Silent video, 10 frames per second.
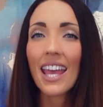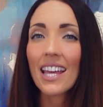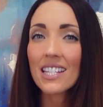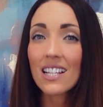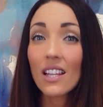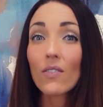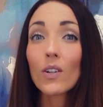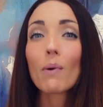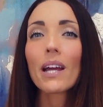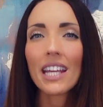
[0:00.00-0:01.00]
and
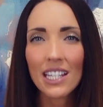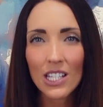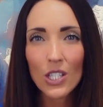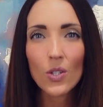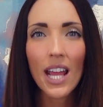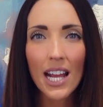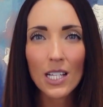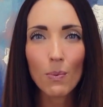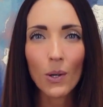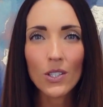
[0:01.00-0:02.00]
delivered by industry
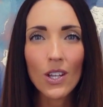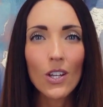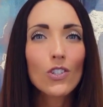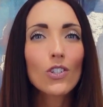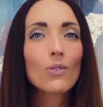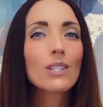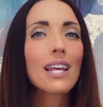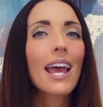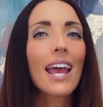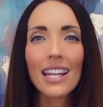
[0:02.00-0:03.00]
experts,
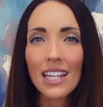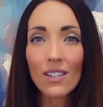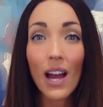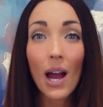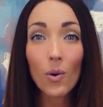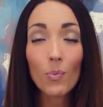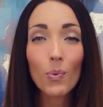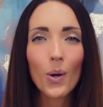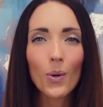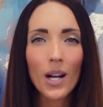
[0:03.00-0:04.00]
choose any of our
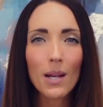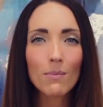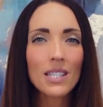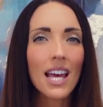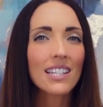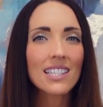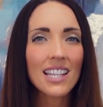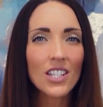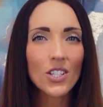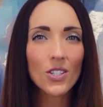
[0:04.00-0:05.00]
programs and
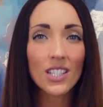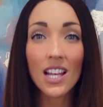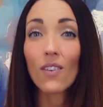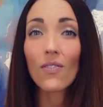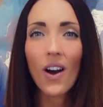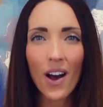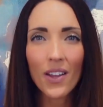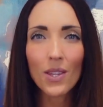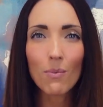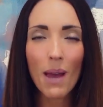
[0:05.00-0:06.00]
set yourself
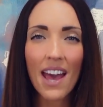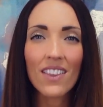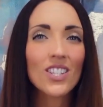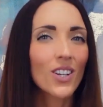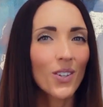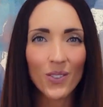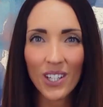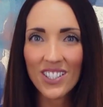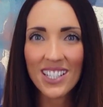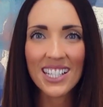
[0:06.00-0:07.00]
on the path to
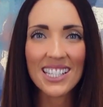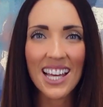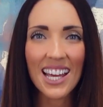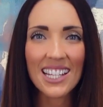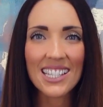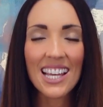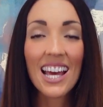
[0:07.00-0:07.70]
career success.